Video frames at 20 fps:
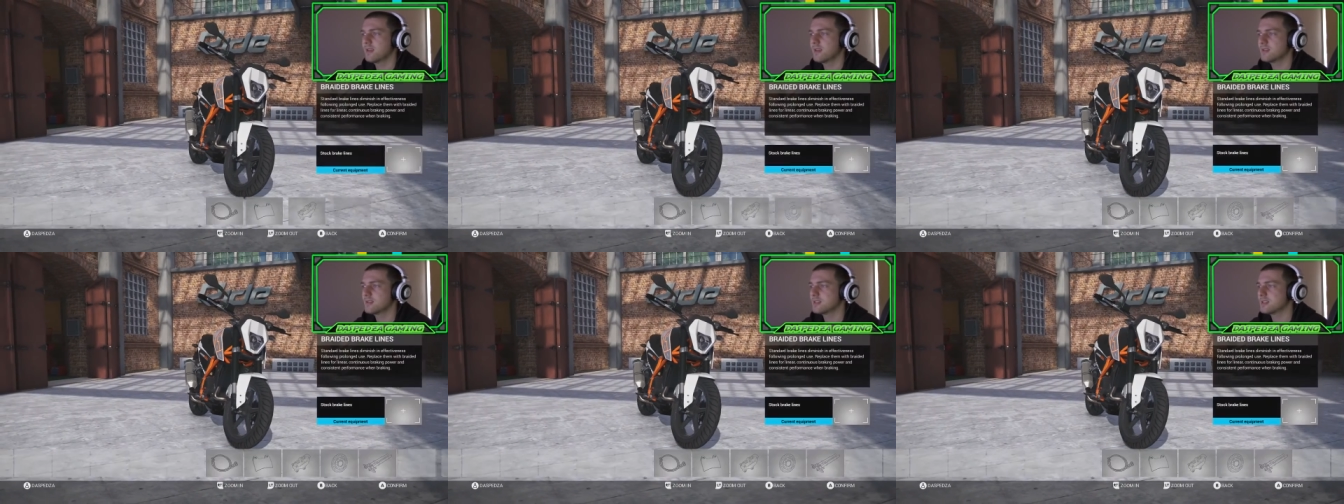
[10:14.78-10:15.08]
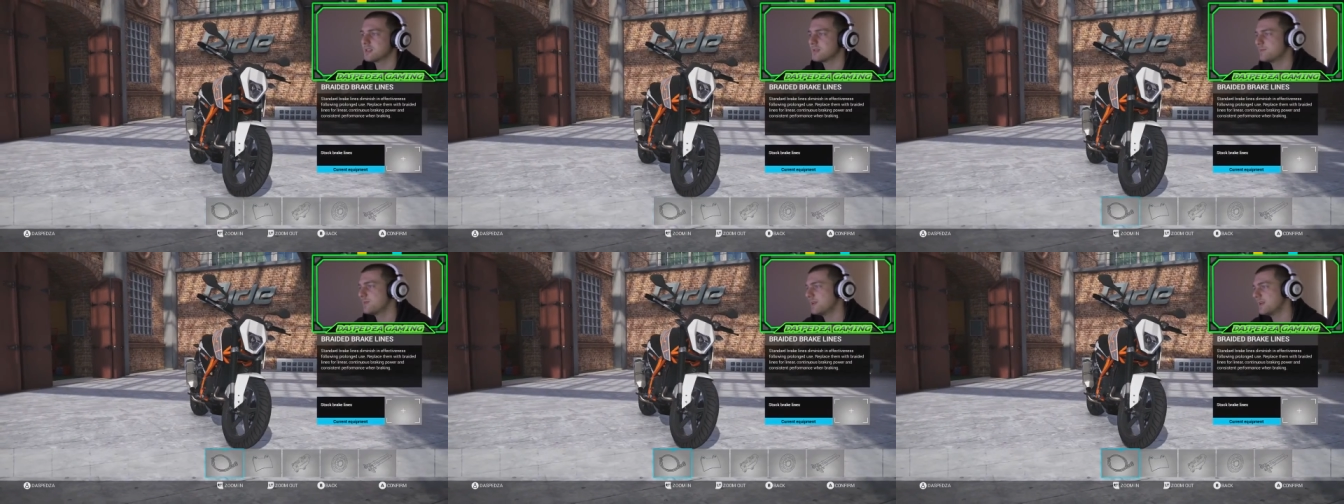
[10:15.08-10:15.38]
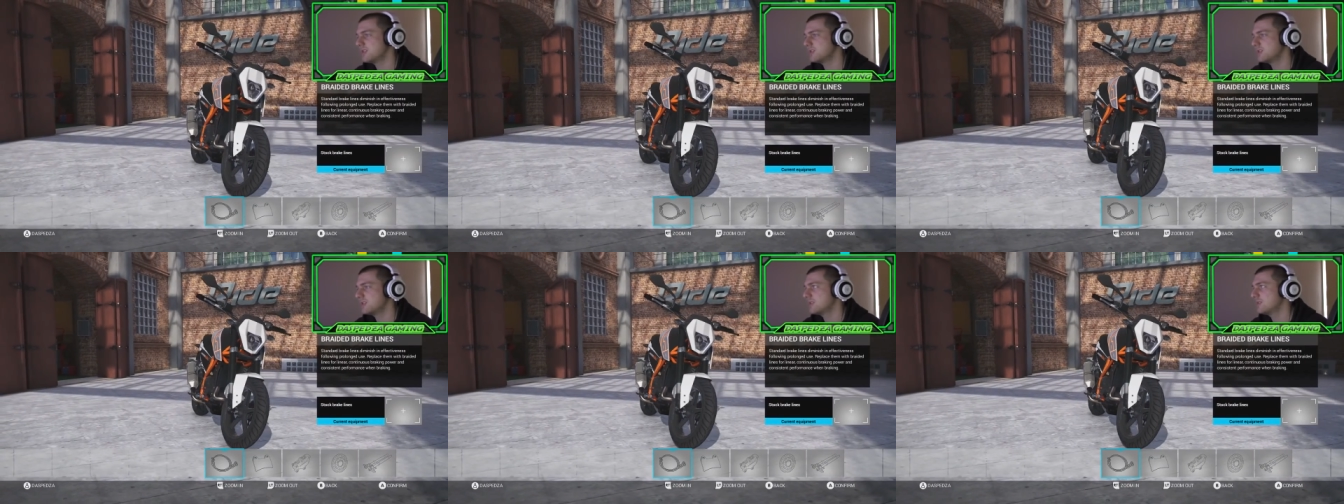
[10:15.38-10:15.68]

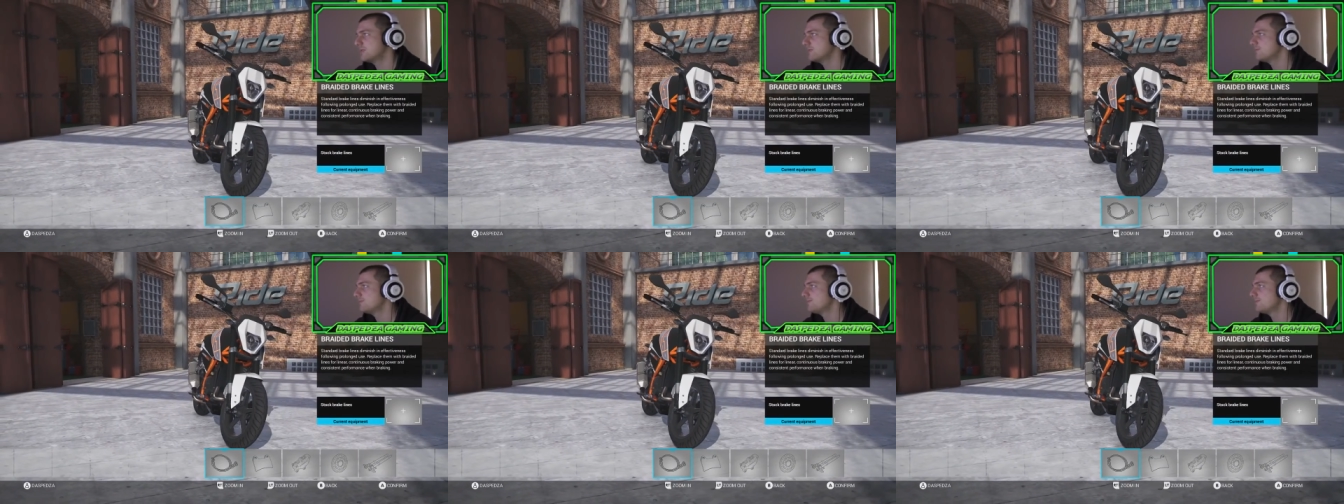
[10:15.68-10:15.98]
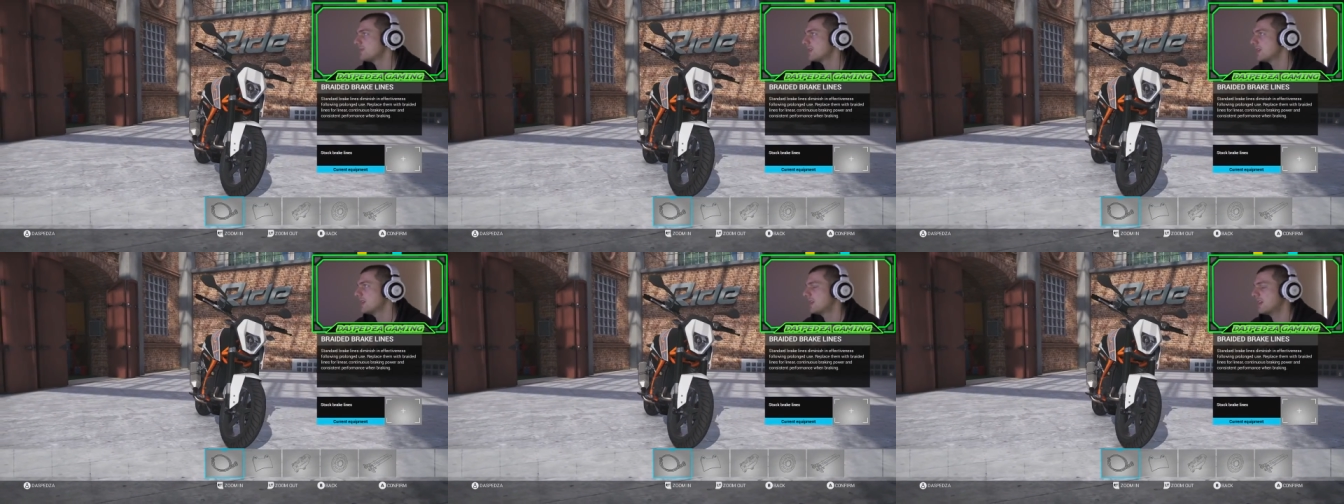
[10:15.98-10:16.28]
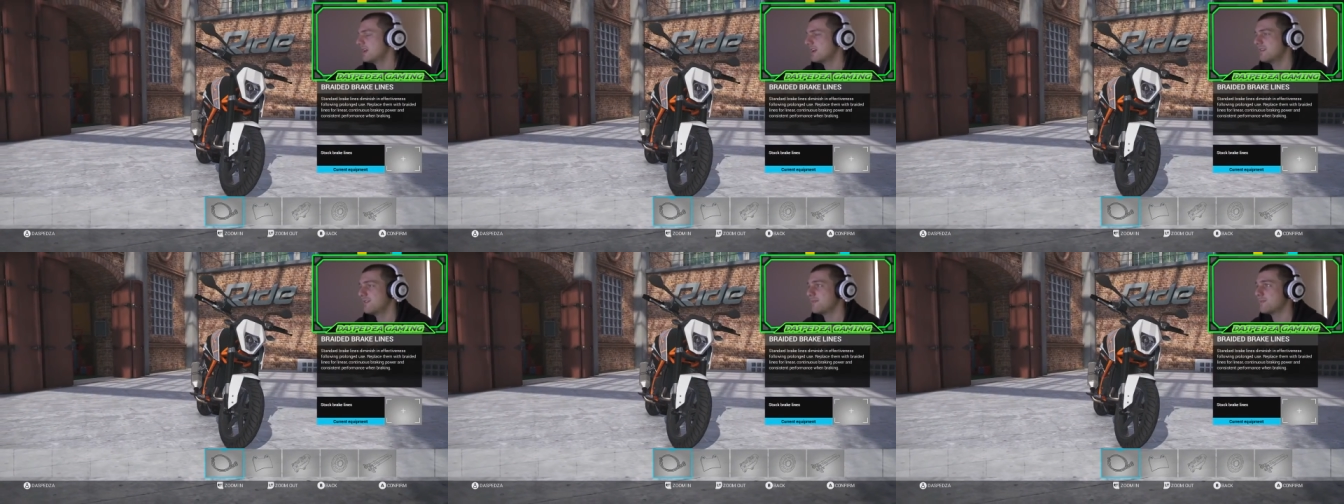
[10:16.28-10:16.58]
suspension.
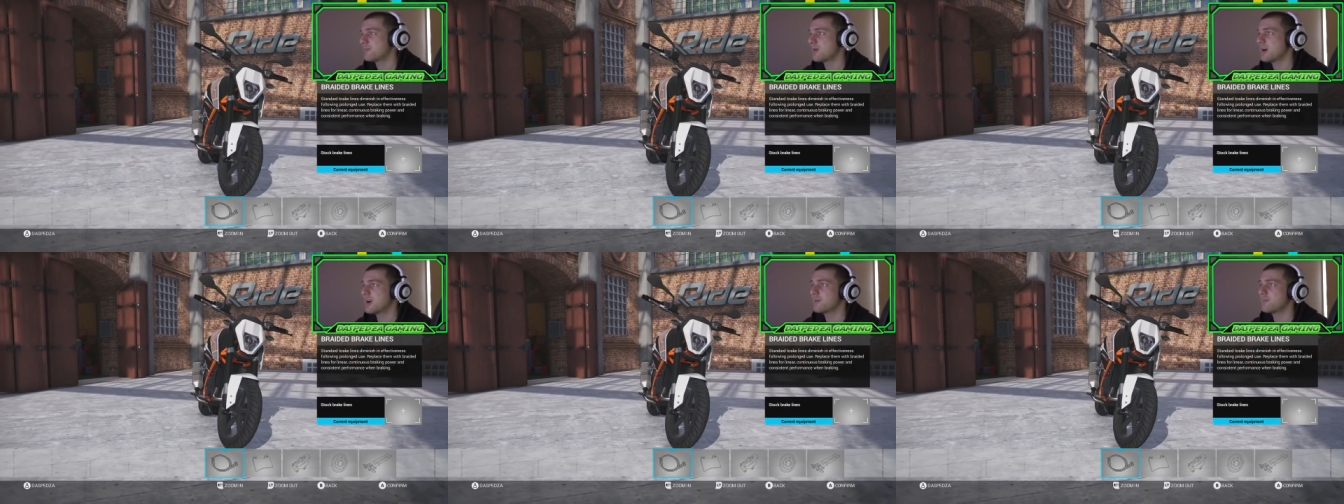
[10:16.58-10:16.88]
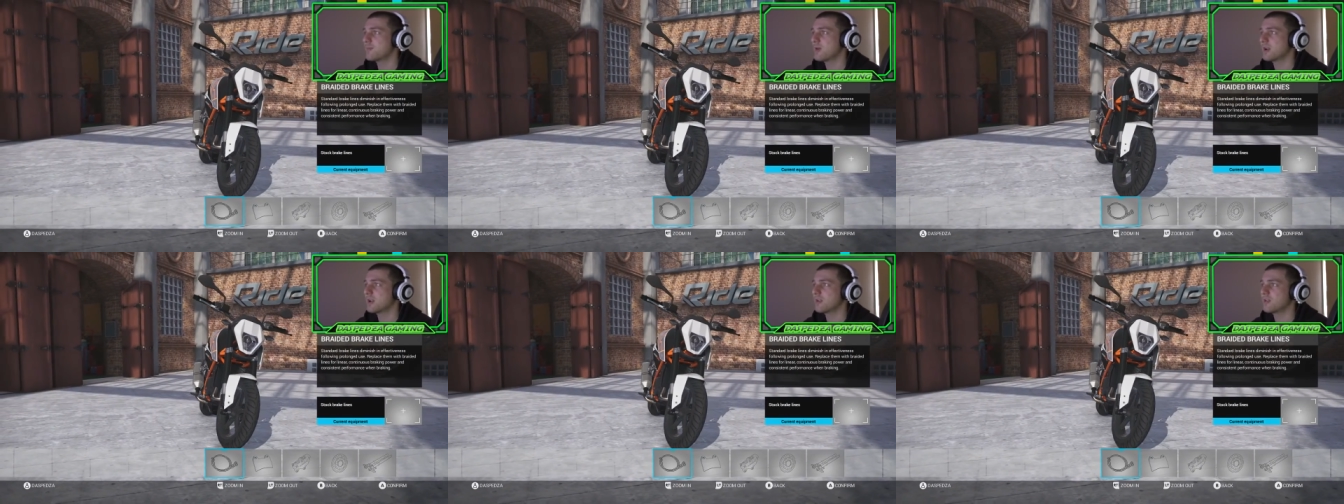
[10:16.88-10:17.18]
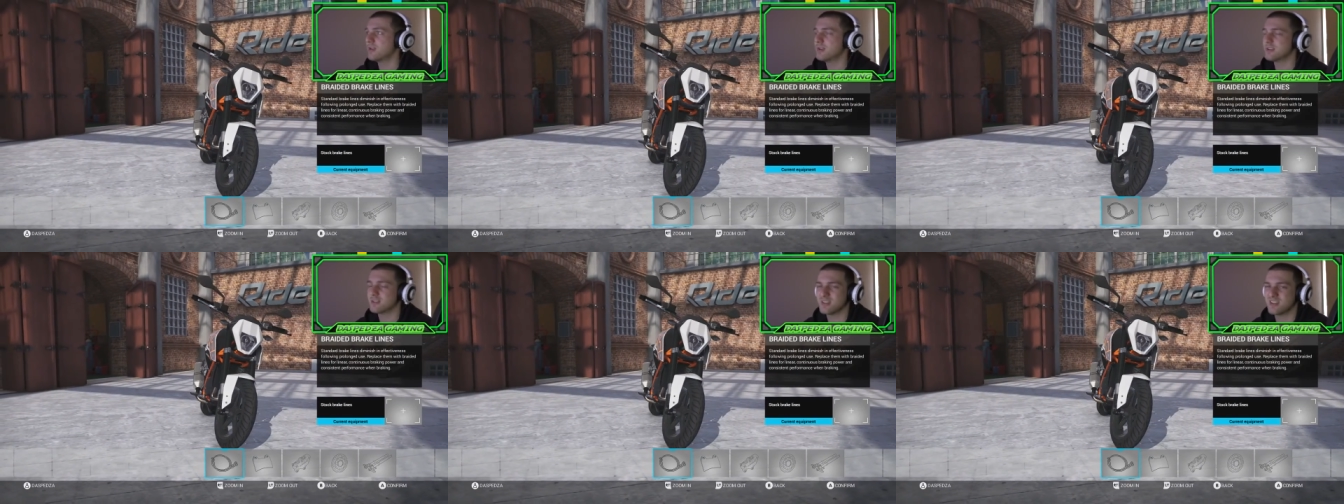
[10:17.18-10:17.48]
You have braided brake
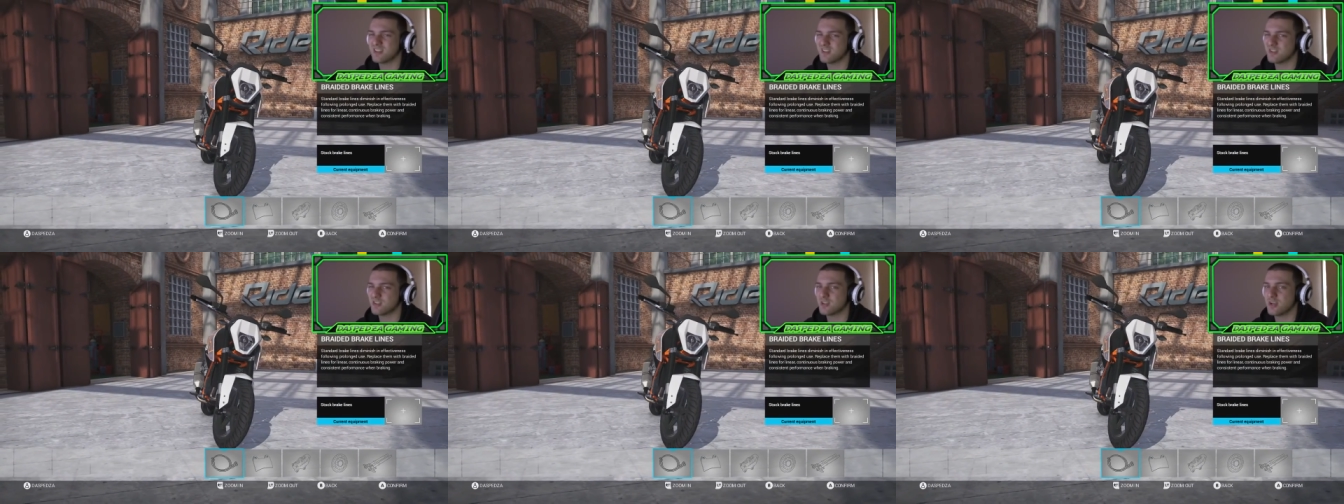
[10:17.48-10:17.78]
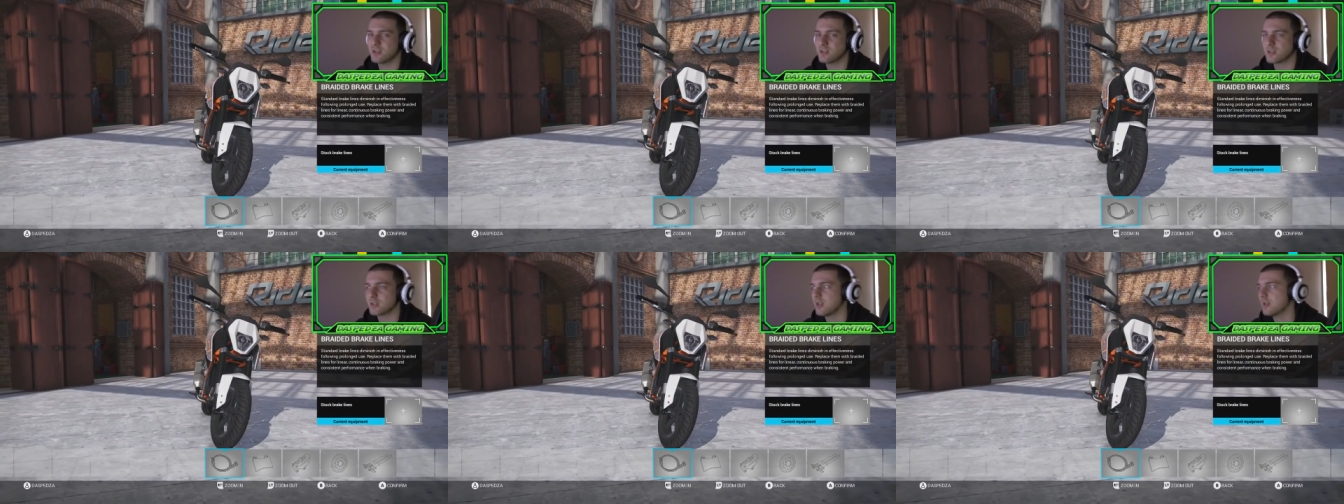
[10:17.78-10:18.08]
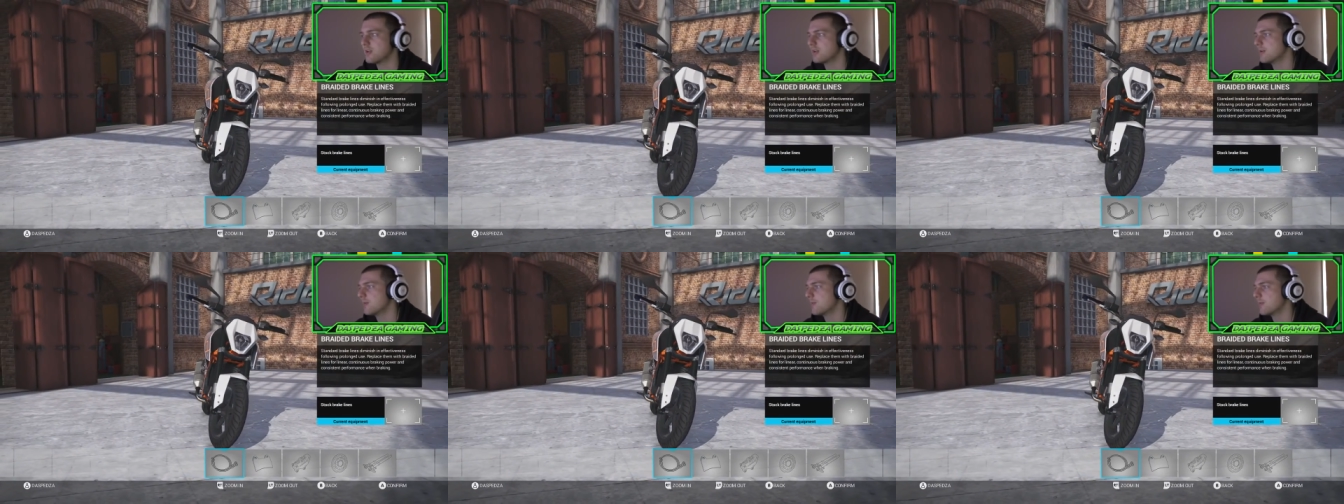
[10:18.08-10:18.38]
lines, so you can change the
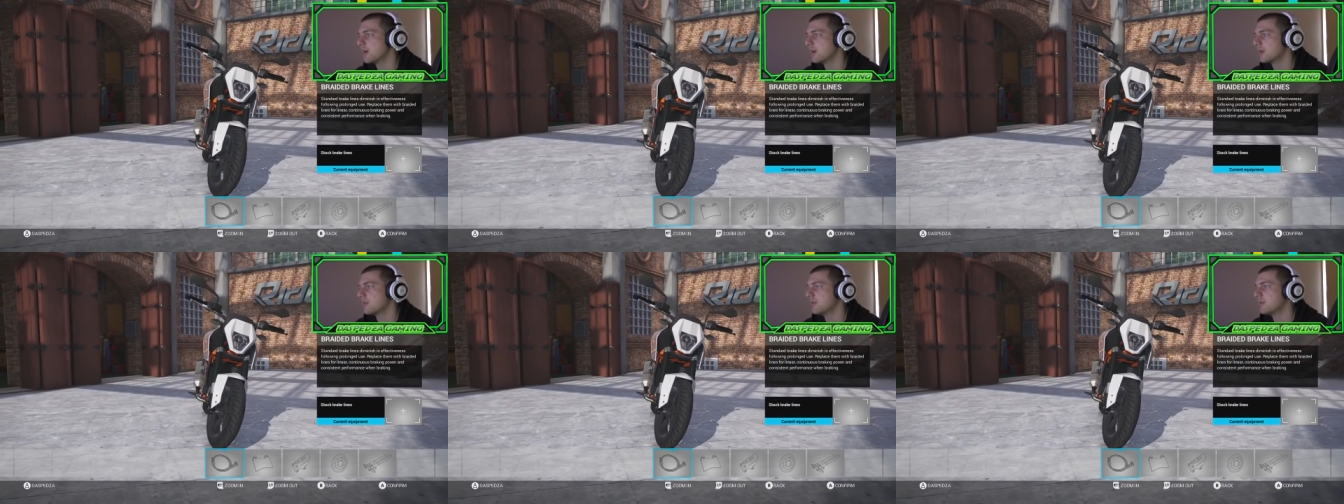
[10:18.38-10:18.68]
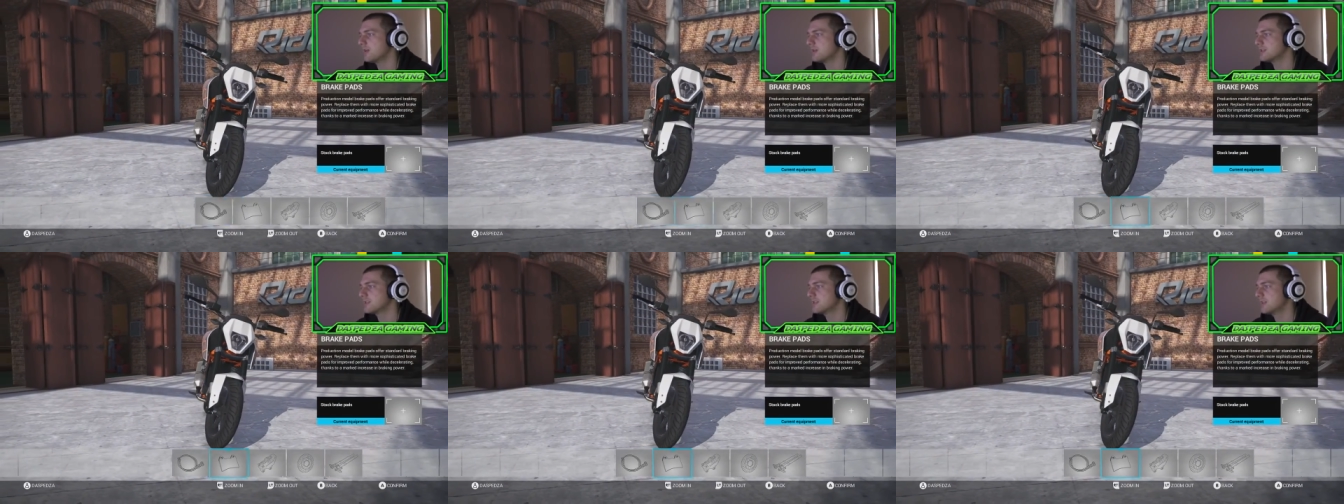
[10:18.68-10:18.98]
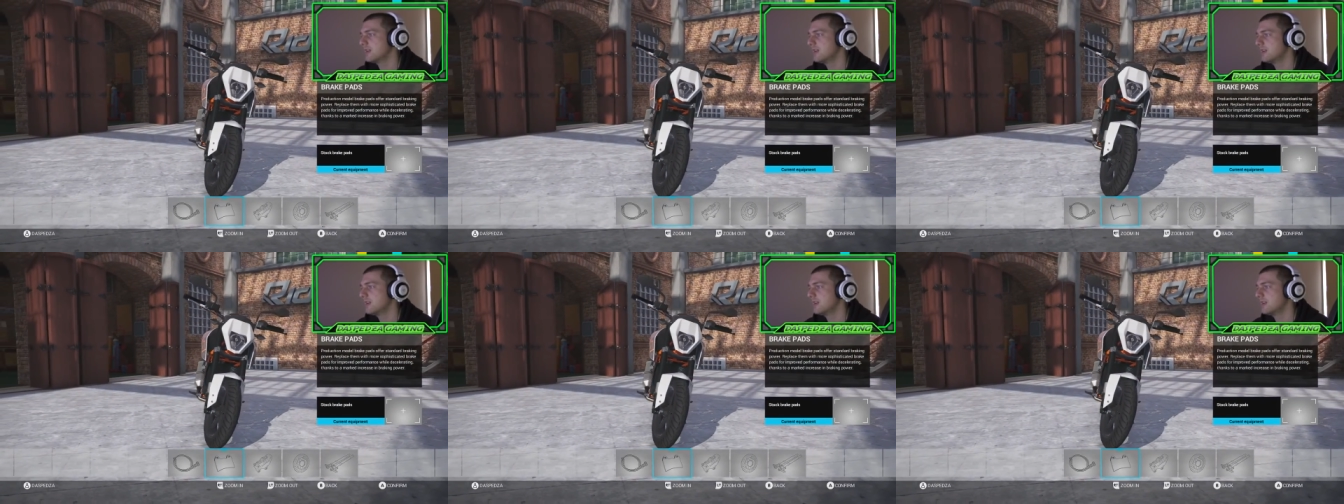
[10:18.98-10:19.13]
colour of your brake lines,